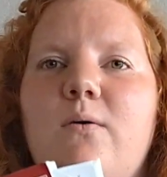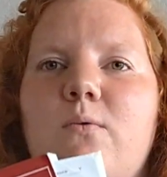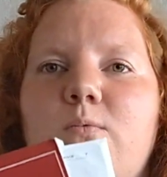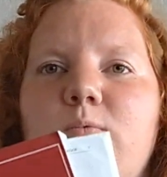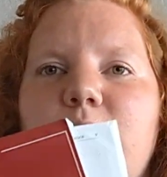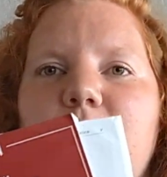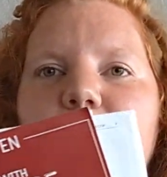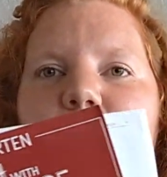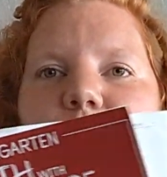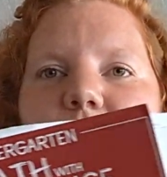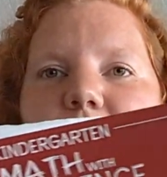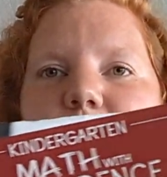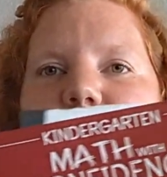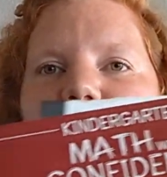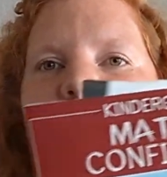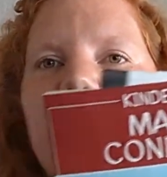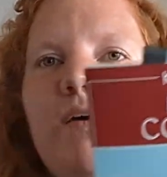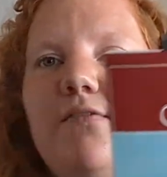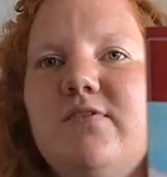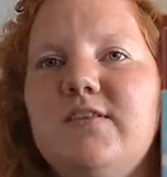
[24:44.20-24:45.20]
We really,
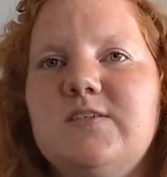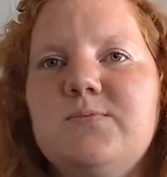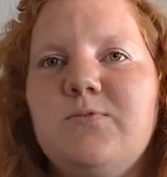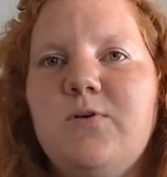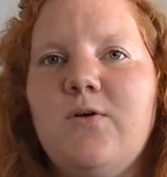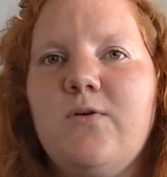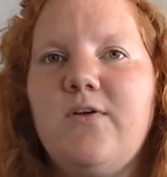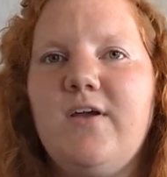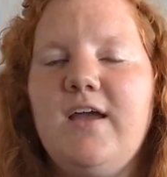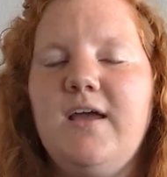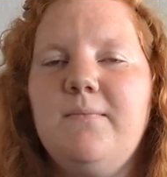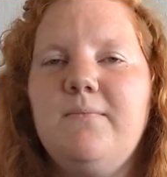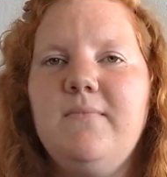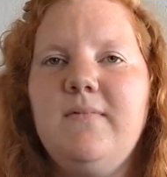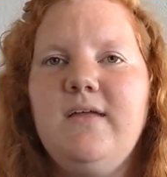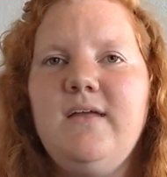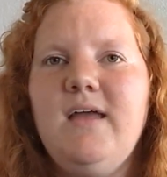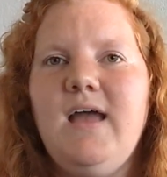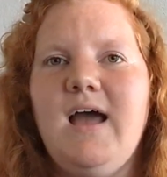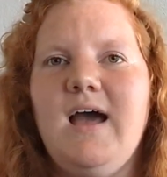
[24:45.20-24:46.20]
really love this program,
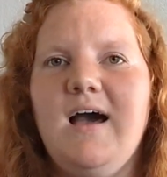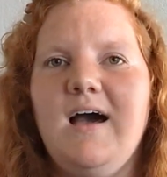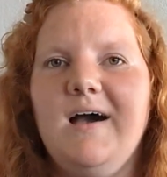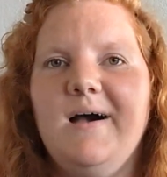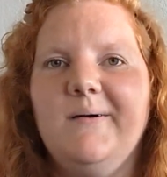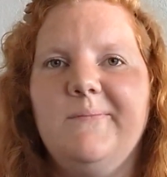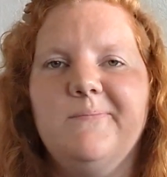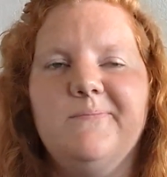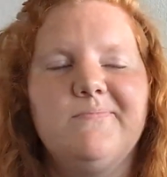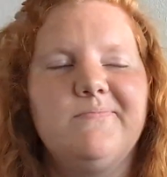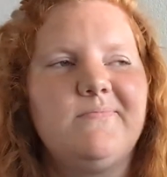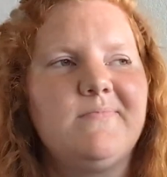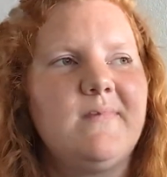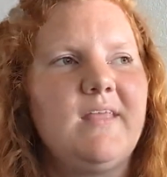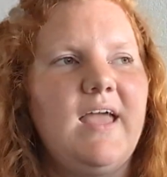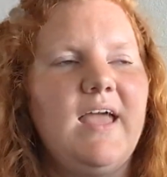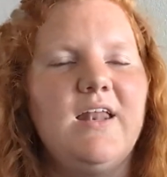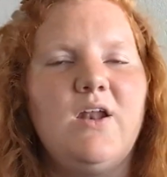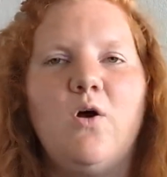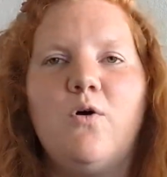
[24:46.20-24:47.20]

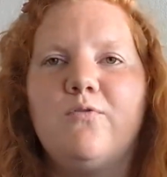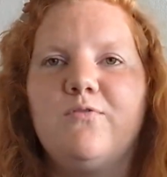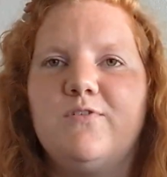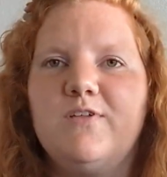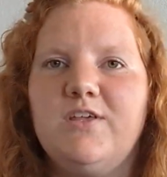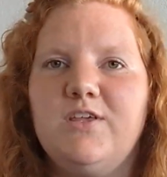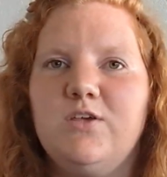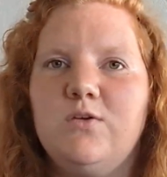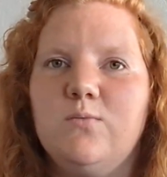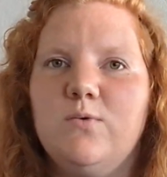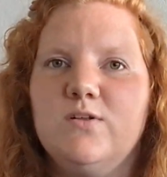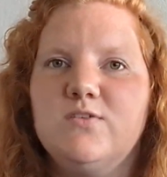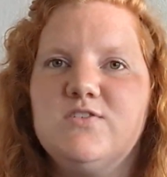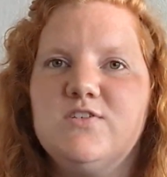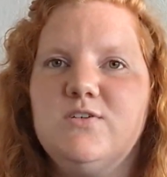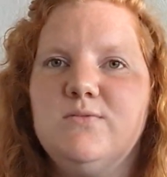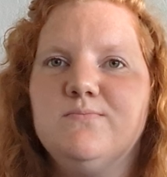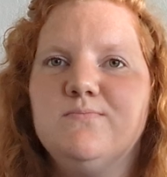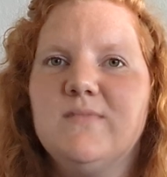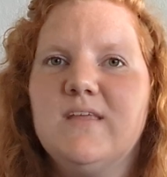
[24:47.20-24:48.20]
and hopefully you will
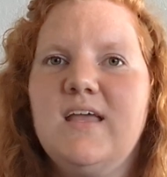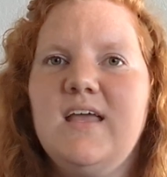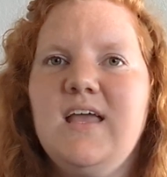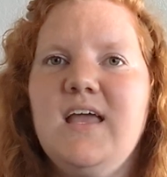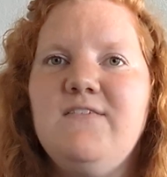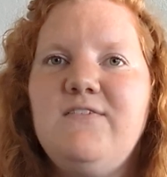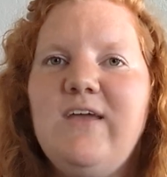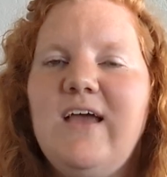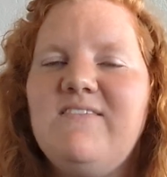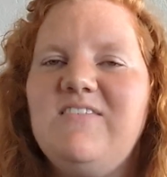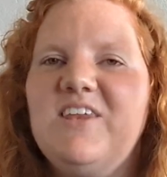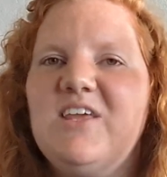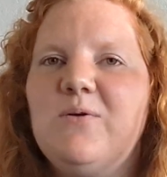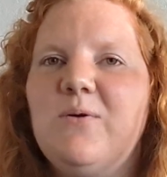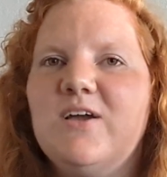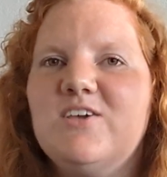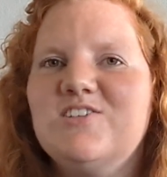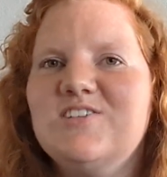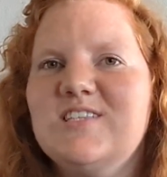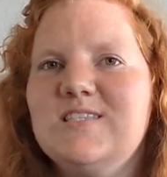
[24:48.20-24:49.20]
too. If you have any
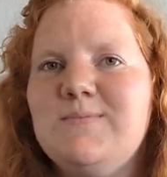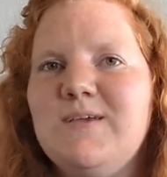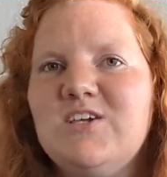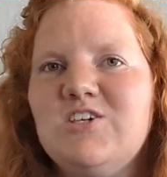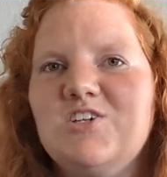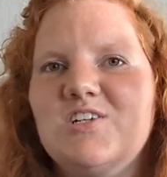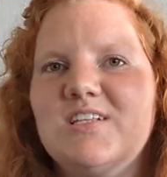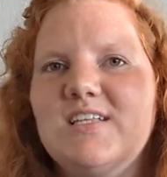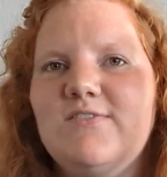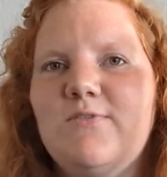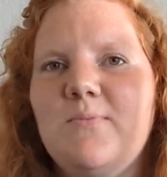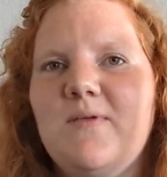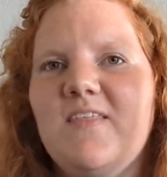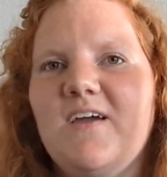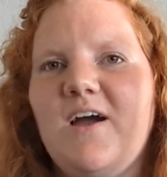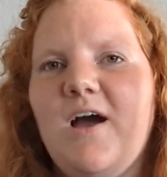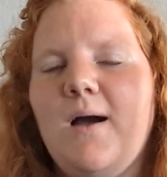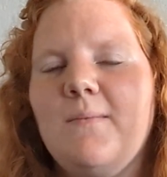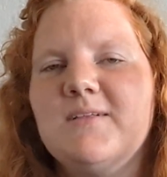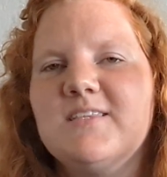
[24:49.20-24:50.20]
questions, make sure to leave them in the
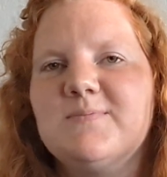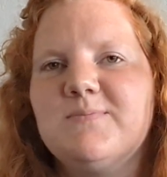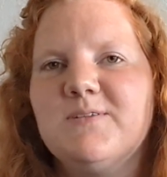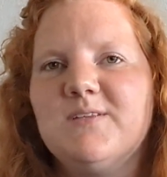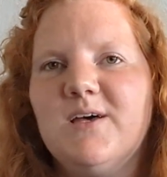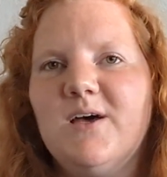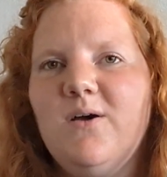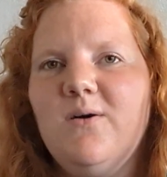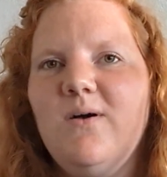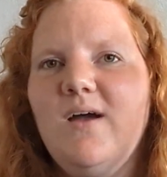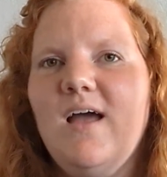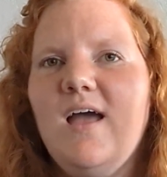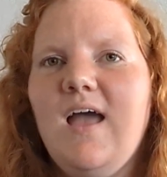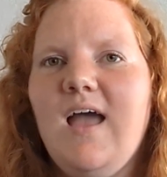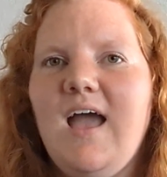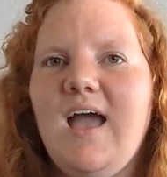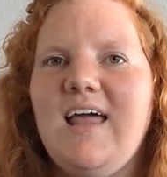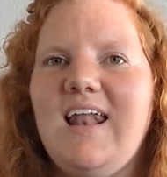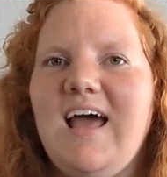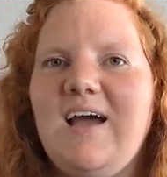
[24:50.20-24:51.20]
comments below,
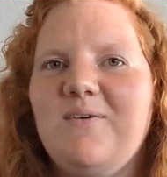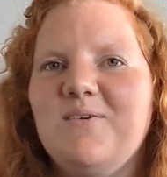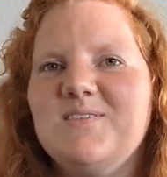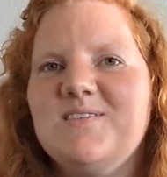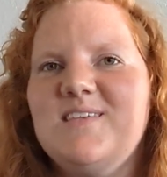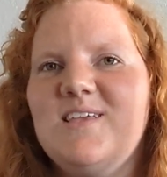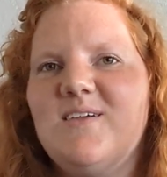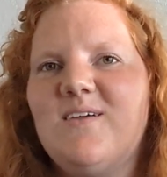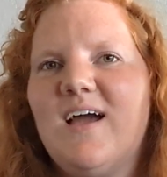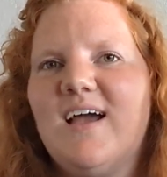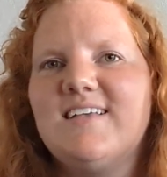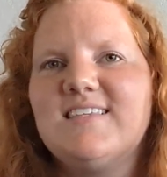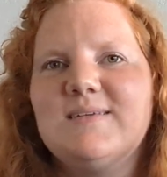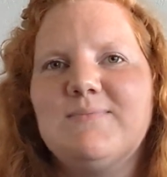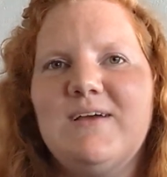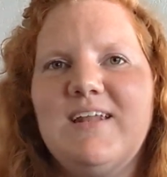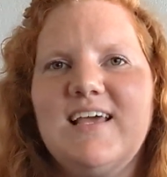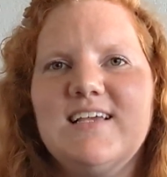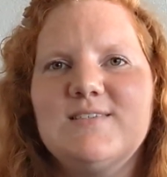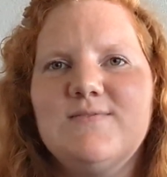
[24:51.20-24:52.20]
and I will see you guys in
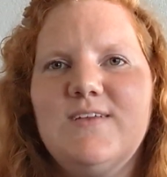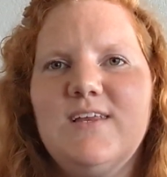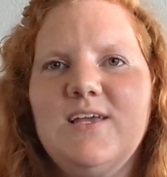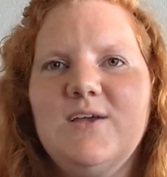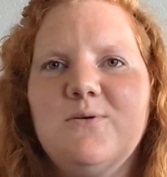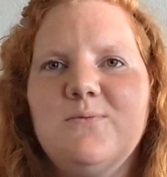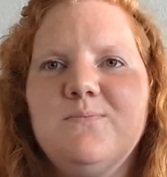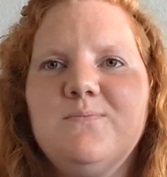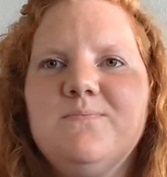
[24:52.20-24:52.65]
my next video.